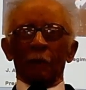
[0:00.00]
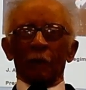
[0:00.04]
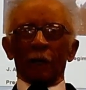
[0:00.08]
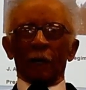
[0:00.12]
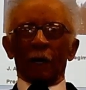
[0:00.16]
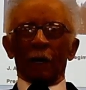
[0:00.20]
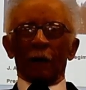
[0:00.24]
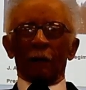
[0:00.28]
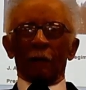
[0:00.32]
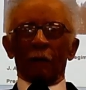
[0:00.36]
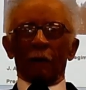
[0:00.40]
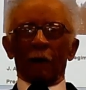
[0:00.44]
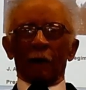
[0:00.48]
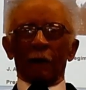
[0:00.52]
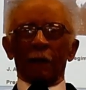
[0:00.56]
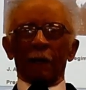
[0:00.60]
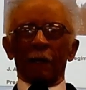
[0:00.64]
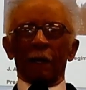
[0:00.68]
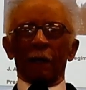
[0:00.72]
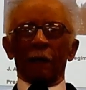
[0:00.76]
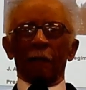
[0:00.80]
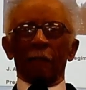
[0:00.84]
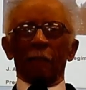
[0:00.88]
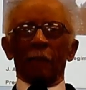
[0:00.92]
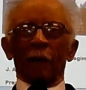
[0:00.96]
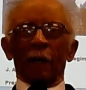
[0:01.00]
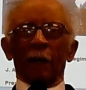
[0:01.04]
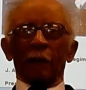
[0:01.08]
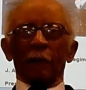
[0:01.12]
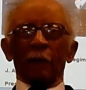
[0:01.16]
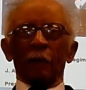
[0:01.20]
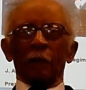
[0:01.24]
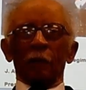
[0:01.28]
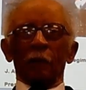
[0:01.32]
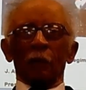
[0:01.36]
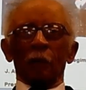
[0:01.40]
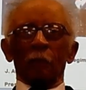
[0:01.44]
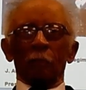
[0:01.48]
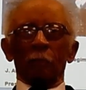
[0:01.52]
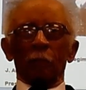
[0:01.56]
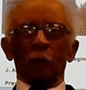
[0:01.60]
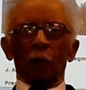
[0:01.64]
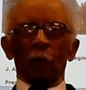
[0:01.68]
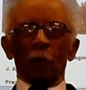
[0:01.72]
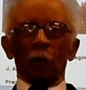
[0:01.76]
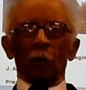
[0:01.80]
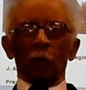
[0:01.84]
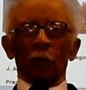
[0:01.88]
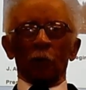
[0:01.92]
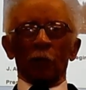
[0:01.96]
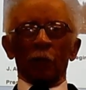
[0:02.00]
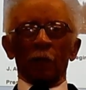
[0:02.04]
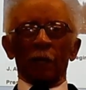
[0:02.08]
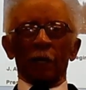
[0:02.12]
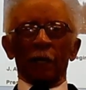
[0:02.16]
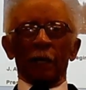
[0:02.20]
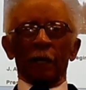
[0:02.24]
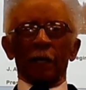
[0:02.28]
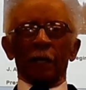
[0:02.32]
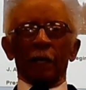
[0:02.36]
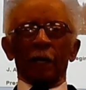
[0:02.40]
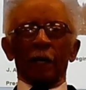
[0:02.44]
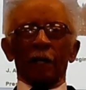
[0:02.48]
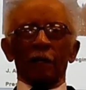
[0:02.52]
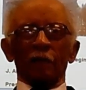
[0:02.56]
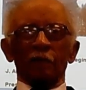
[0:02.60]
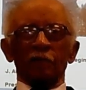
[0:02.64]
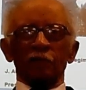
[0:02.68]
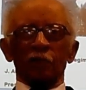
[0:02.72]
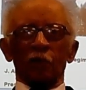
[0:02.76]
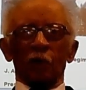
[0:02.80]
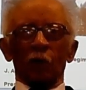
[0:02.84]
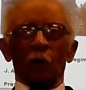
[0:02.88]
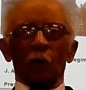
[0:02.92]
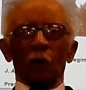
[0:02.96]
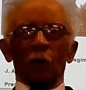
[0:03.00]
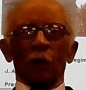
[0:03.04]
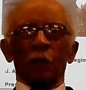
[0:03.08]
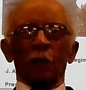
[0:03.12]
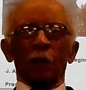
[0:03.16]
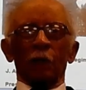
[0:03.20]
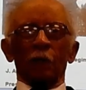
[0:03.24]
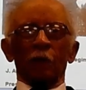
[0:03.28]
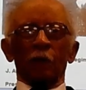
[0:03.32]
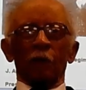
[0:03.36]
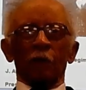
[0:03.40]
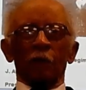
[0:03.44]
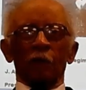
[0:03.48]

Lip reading: But I came back on a boat and I escorted